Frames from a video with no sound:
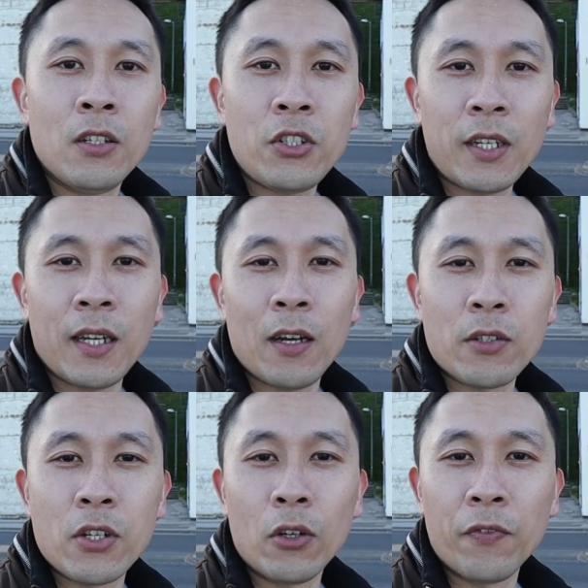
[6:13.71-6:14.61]
Check it out,
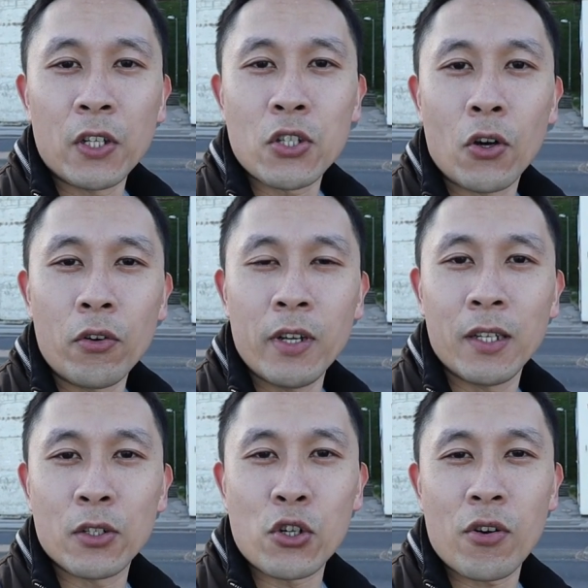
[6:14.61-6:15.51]
it's the old
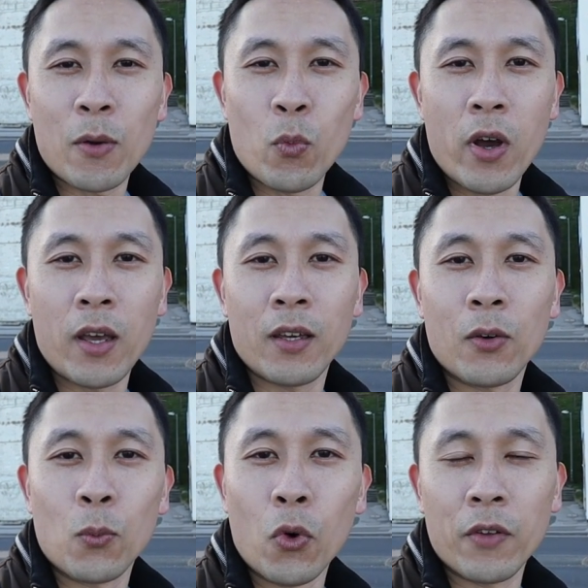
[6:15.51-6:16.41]
Victorian tramway,
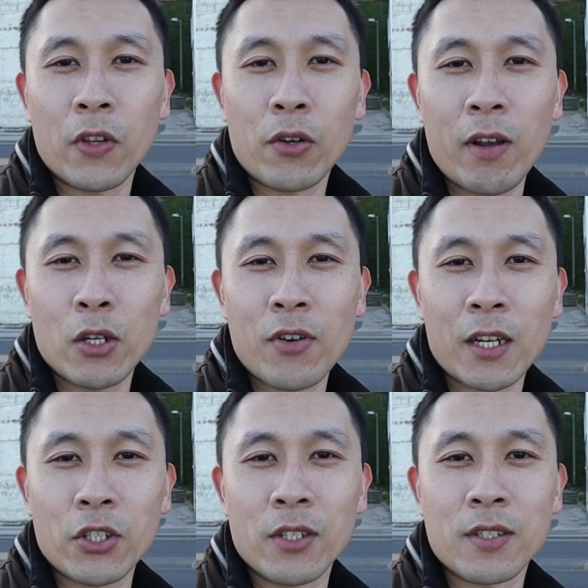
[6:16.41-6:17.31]
one of the great
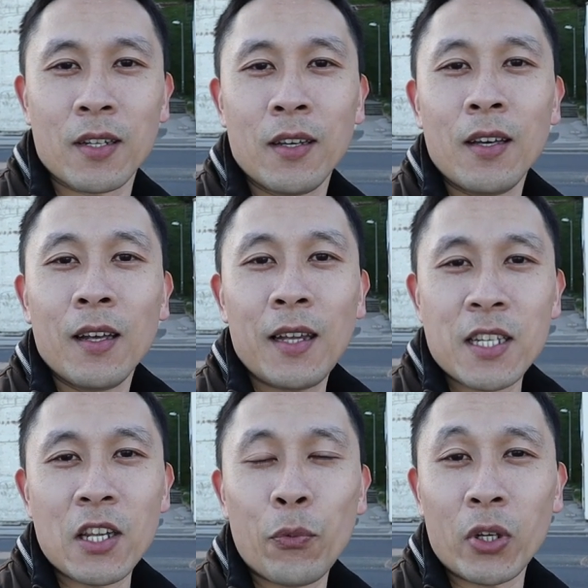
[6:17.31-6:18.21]
attractions.
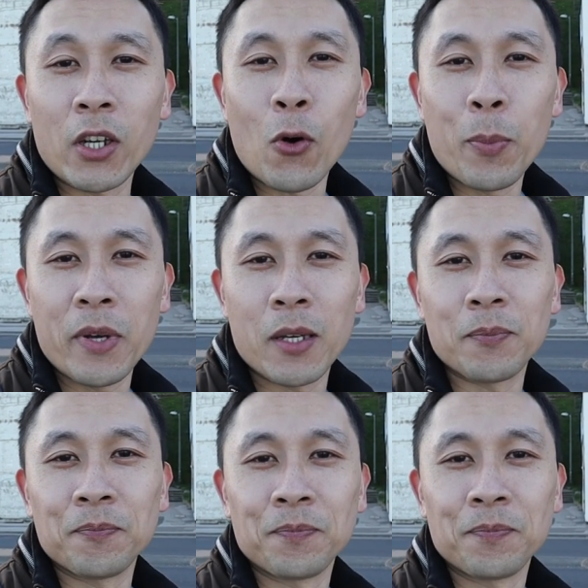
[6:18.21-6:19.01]
Let's see if we can go up it.